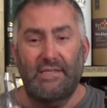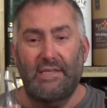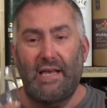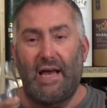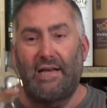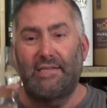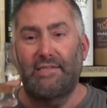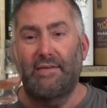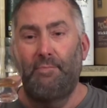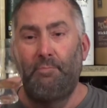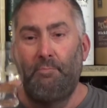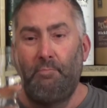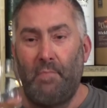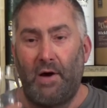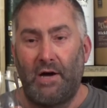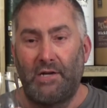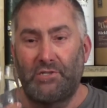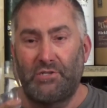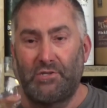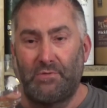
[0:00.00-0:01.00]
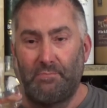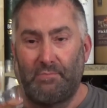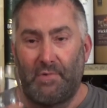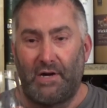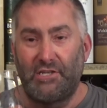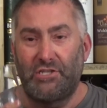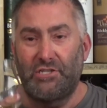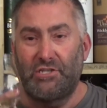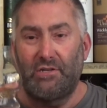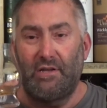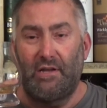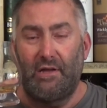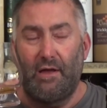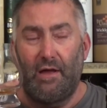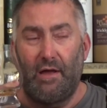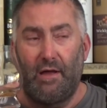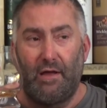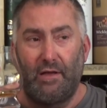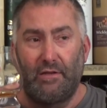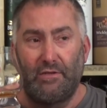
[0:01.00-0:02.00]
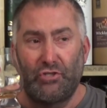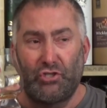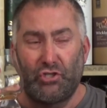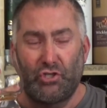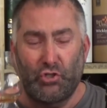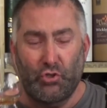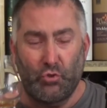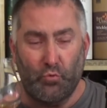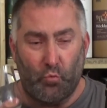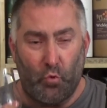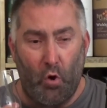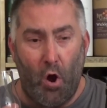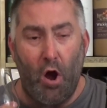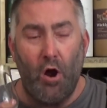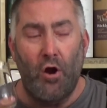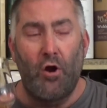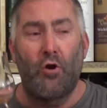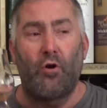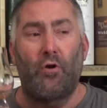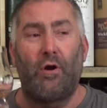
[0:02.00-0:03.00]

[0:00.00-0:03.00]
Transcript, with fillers: has a much, much stronger,